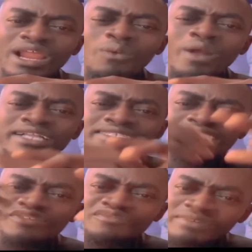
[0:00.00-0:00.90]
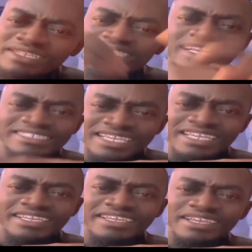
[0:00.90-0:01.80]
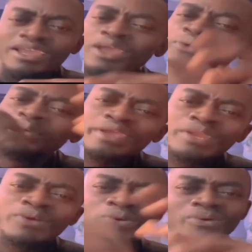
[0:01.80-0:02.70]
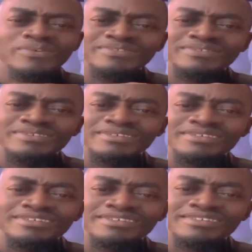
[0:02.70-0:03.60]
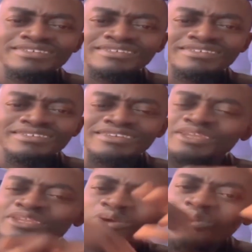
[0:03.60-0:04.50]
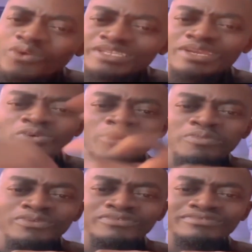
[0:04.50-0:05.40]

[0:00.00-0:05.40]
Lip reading: And what catch us of money, I say? We knew what. The old woman, young couple.